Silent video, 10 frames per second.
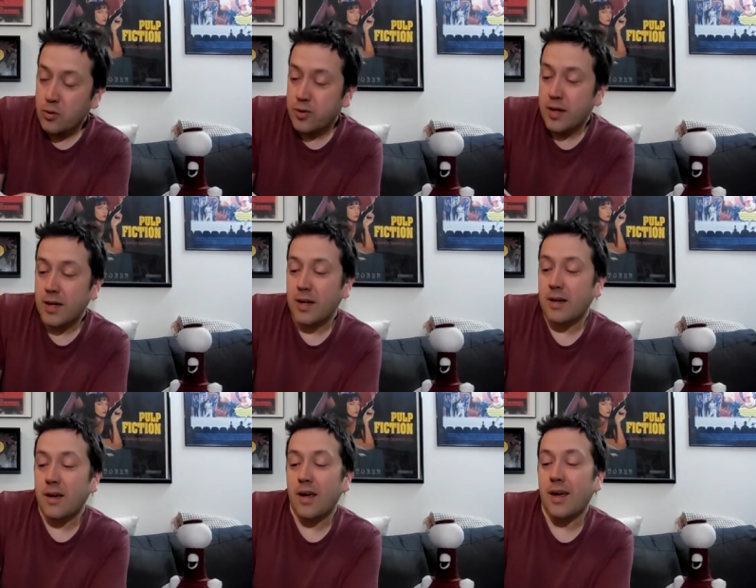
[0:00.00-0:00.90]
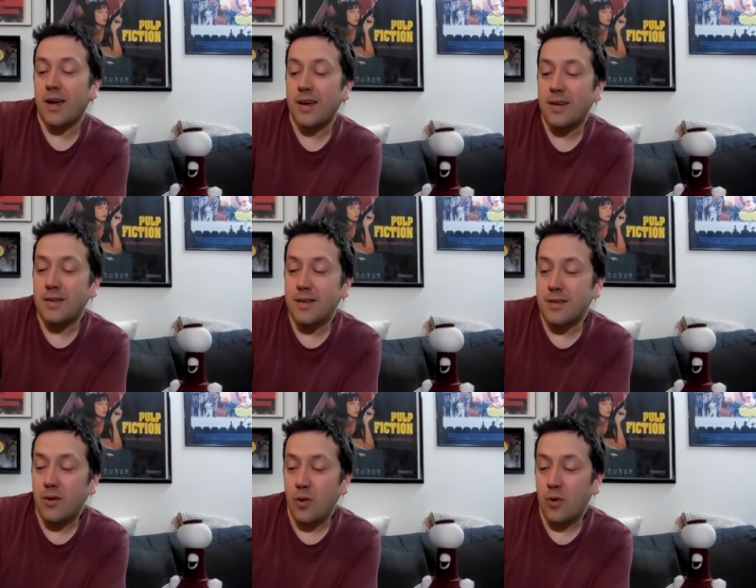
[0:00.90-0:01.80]
a good thing,
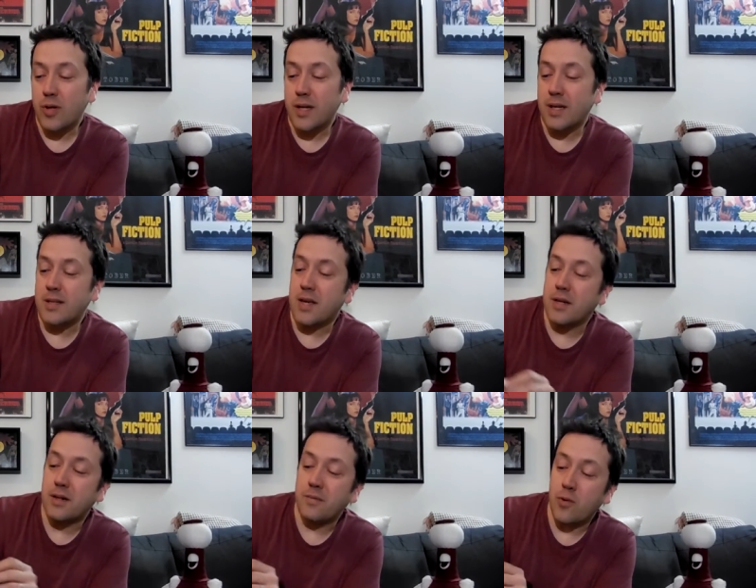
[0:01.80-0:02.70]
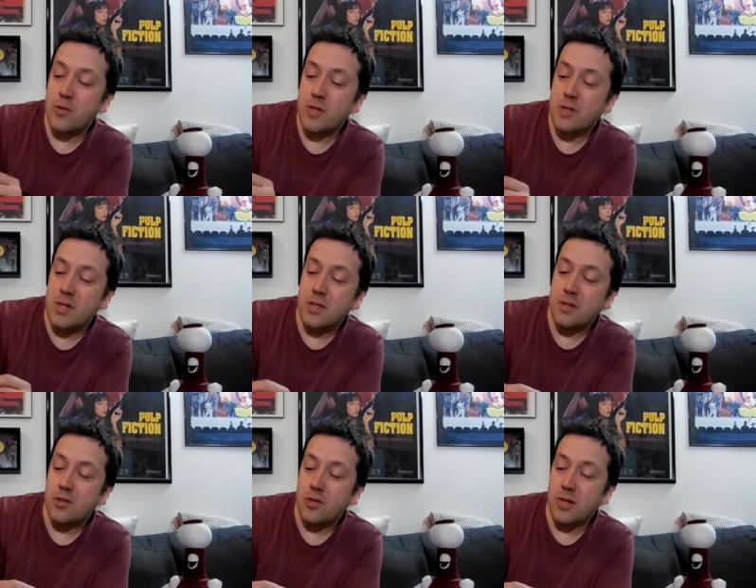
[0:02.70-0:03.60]
and her getting excited at first because
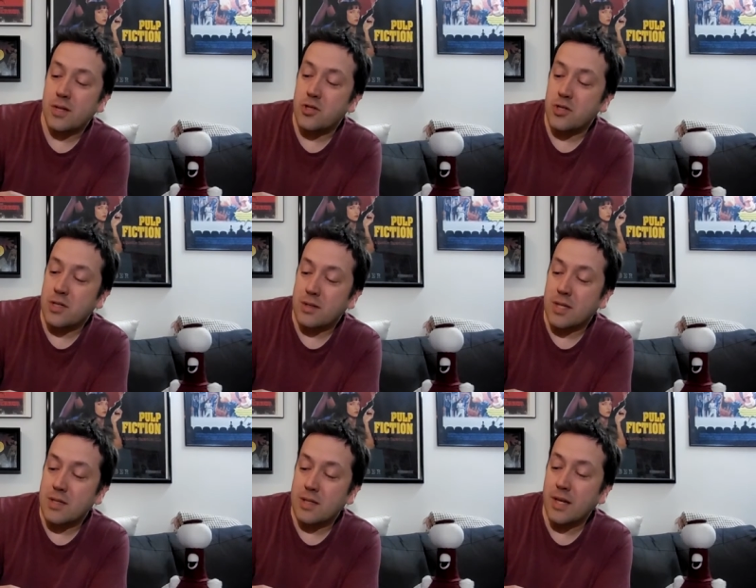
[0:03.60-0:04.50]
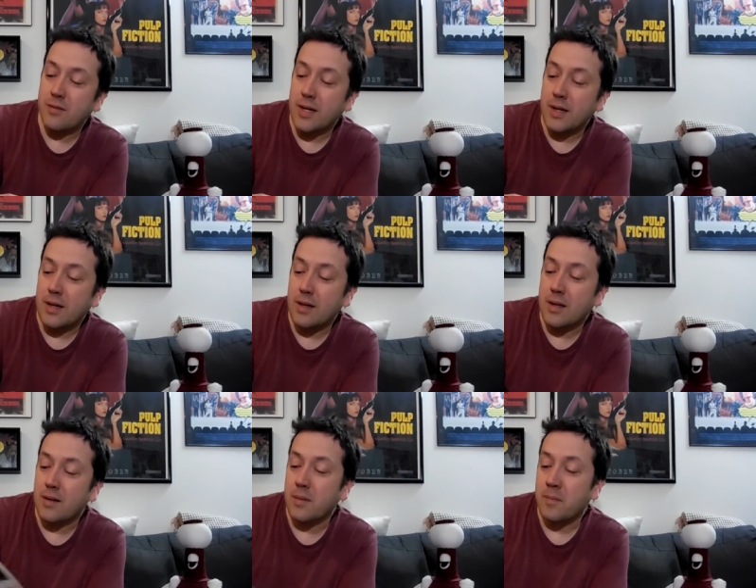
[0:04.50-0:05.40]
she thinks he's leaving,
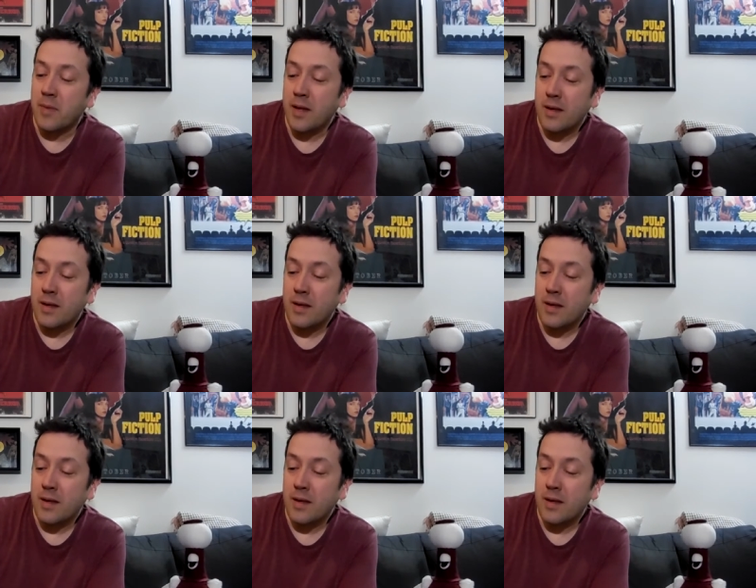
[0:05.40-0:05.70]
and then...